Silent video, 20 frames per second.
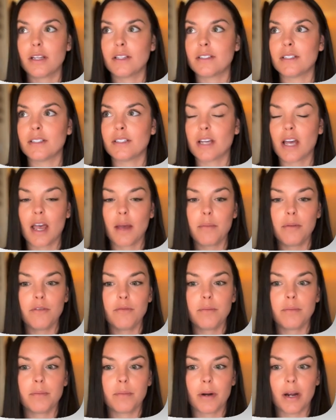It's a type
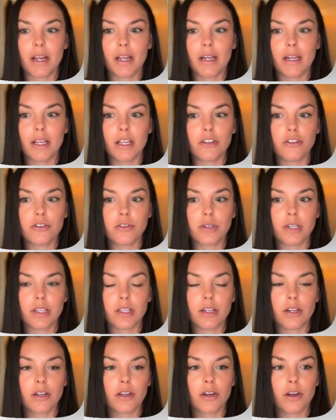of brain injury
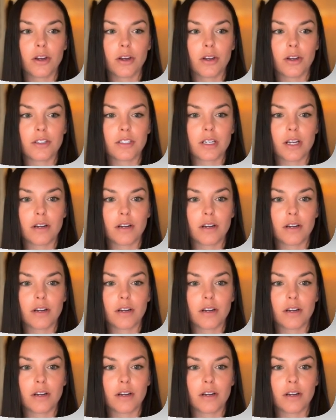that occurs